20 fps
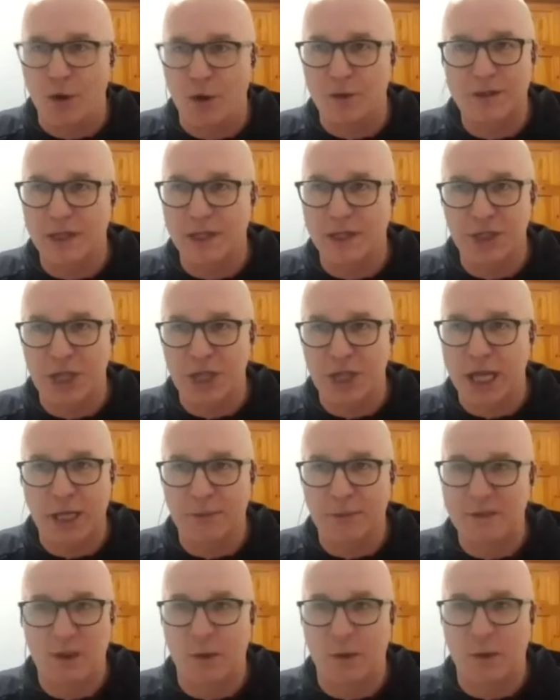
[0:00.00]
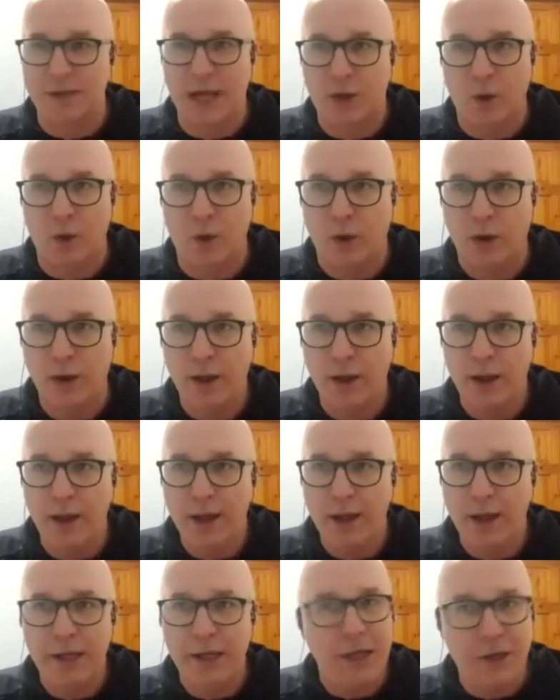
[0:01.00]
Ursula Jacobs scored that goal
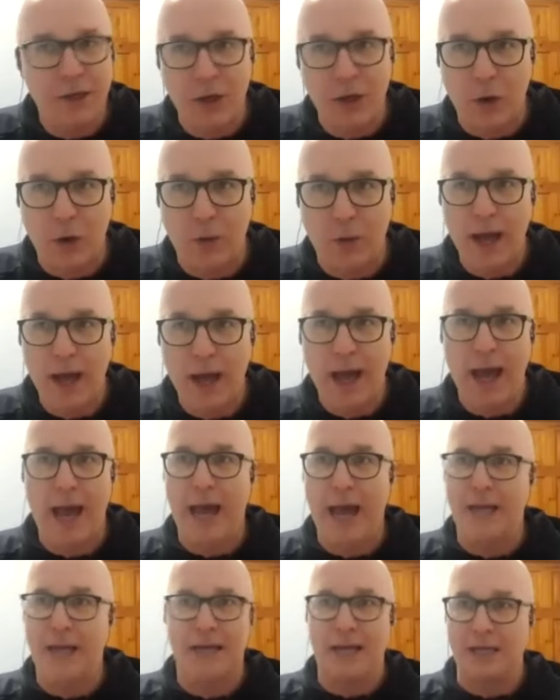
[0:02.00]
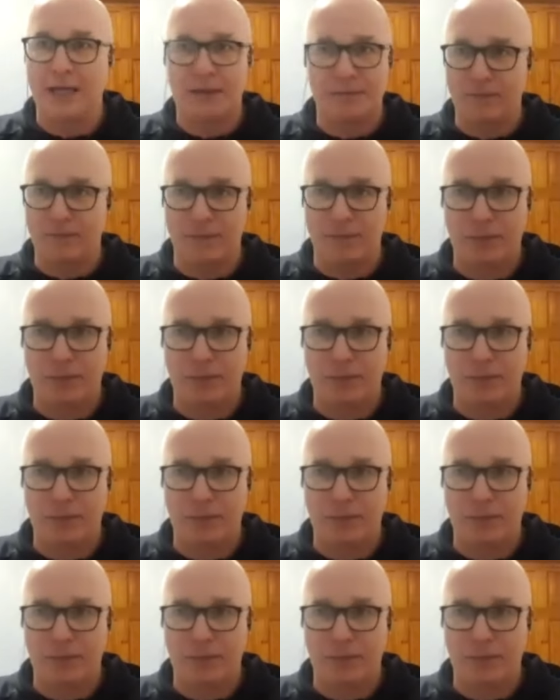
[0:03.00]
you know and like we, we